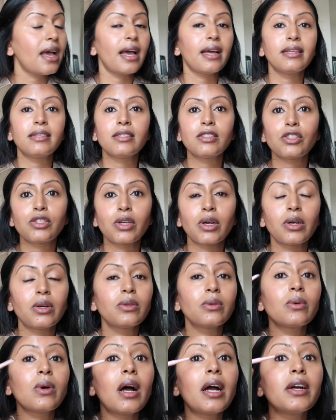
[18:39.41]
And
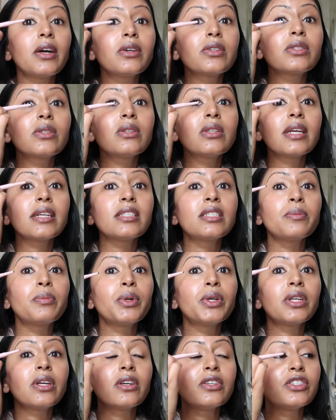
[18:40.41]
so I also like to
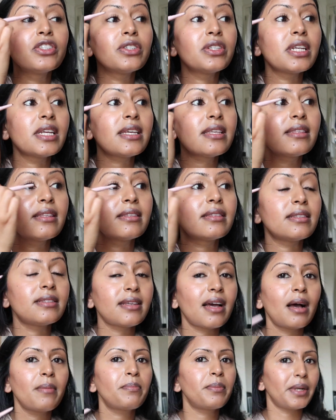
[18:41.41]
put it underneath at the
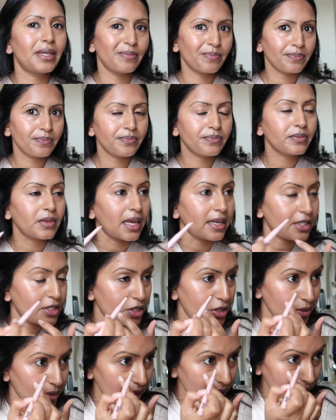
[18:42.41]
top, but I
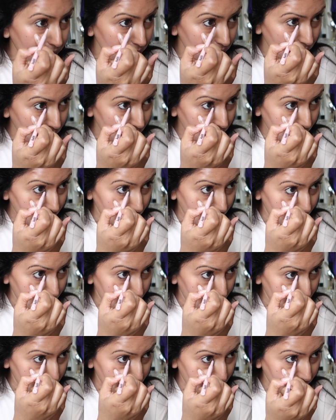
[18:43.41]
didn't do that,
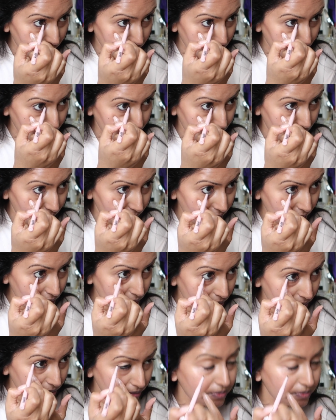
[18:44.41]
but that's okay.